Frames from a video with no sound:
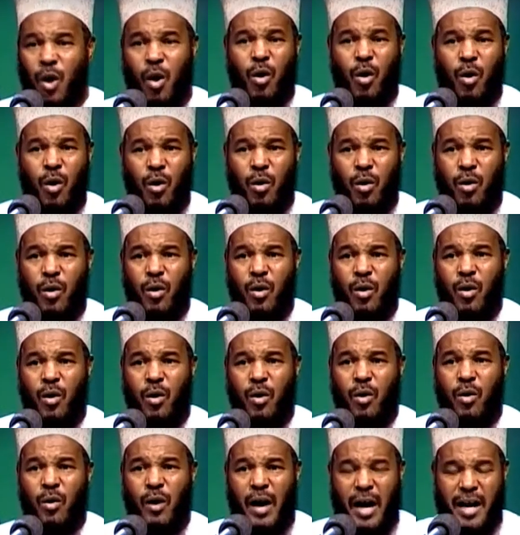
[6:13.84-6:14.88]
No,
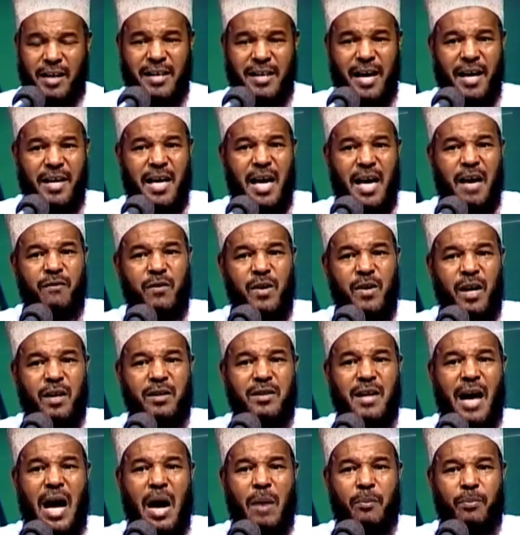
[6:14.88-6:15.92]
as I gave the
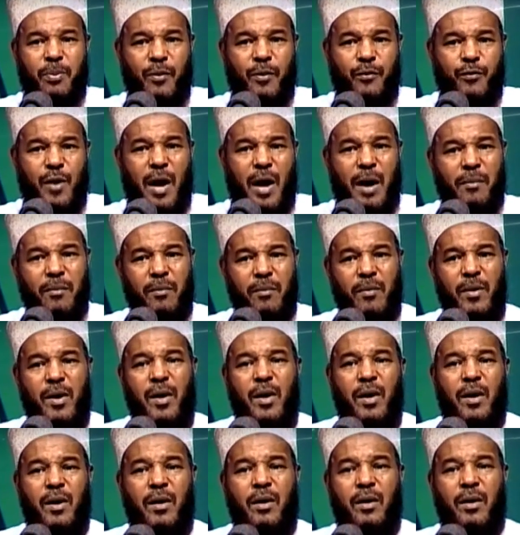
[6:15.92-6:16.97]
example from
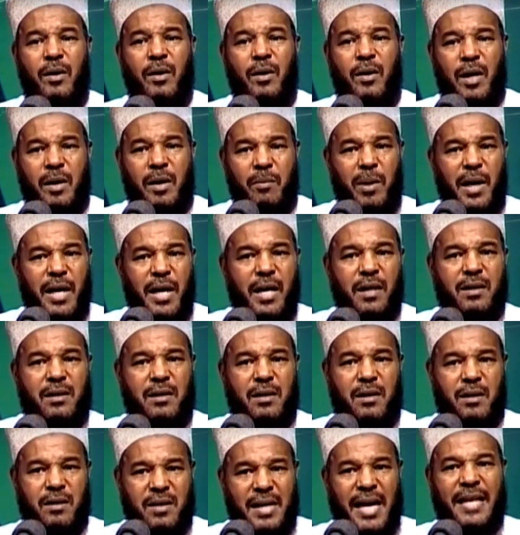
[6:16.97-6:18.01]

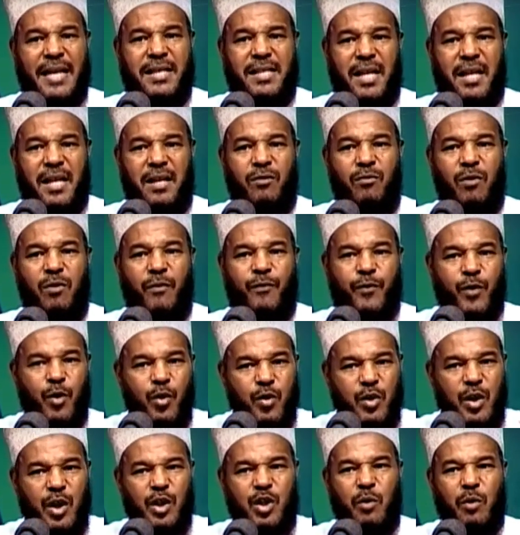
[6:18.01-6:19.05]
Iblis, Satan,
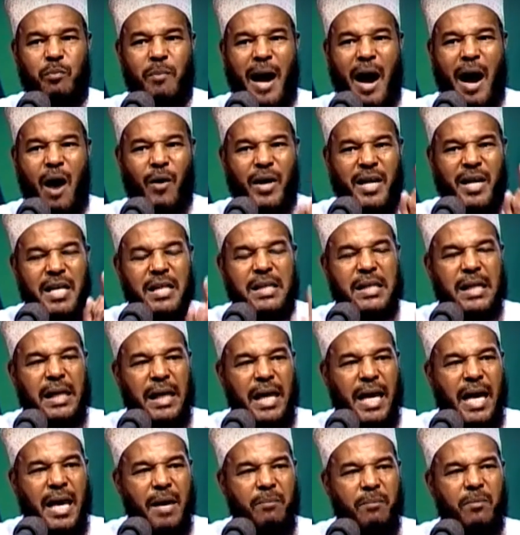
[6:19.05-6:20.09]
refusing to bow and his
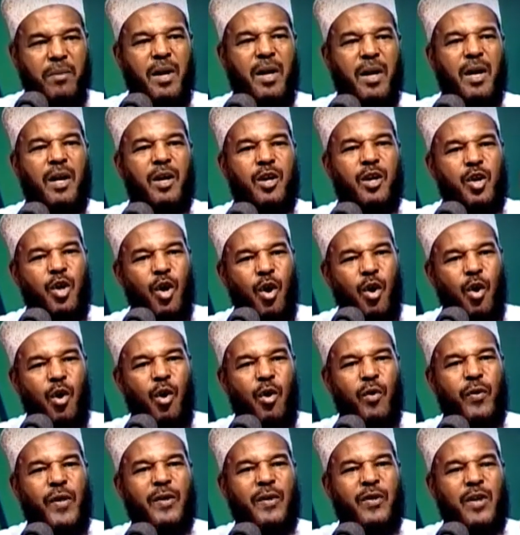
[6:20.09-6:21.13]
claim,
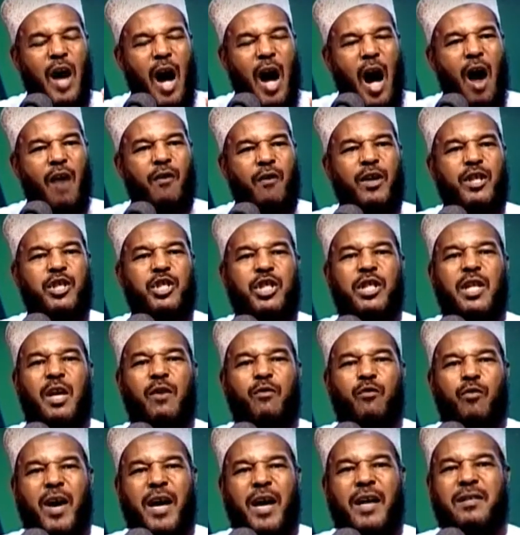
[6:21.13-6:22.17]
know that the
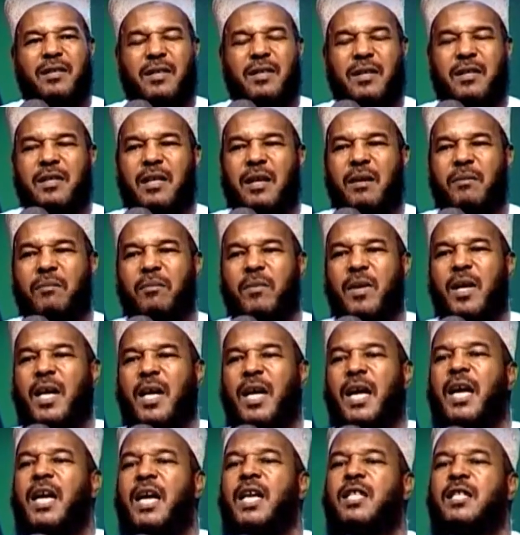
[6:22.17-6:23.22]
origin of racism
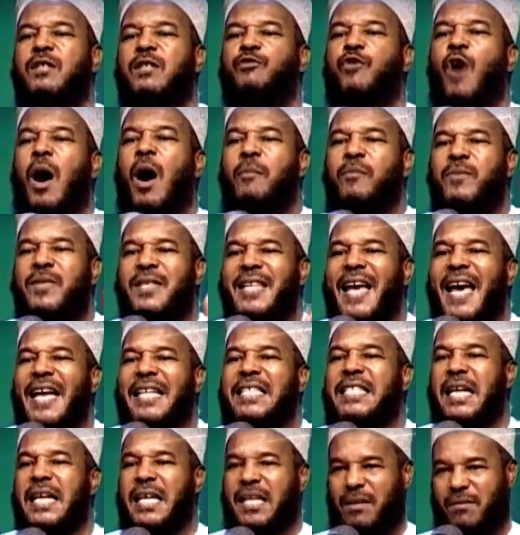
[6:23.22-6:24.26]
is from
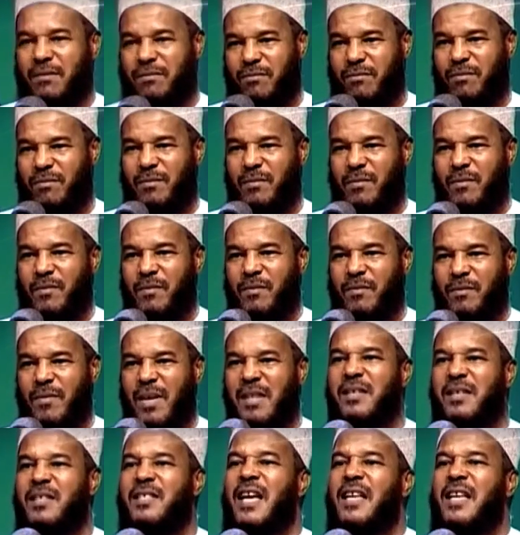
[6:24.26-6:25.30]
Satan.
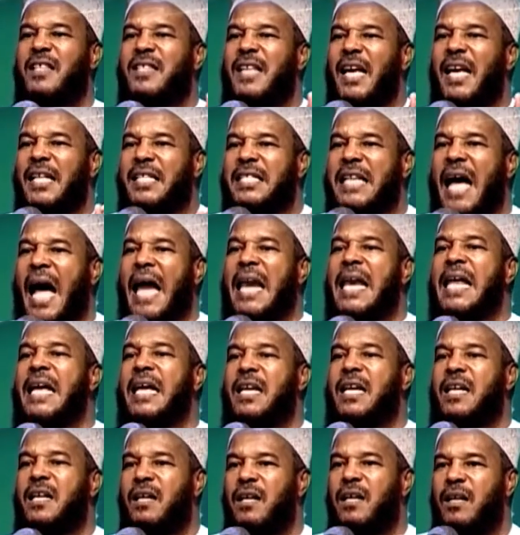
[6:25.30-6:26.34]
It is a
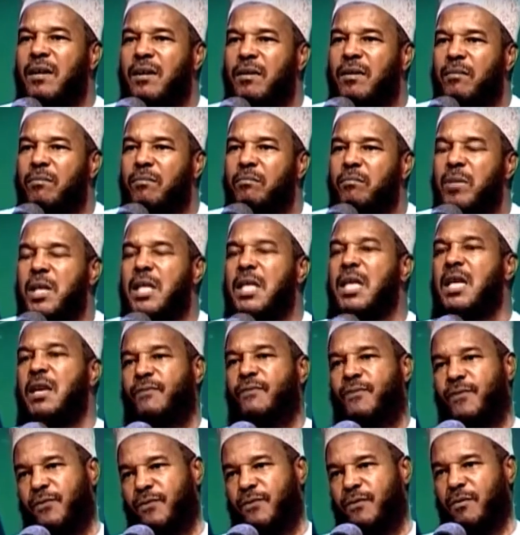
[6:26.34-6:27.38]
satanic
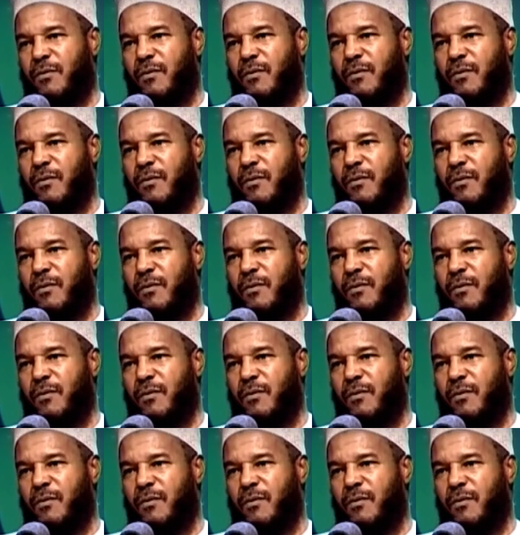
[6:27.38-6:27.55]
belief.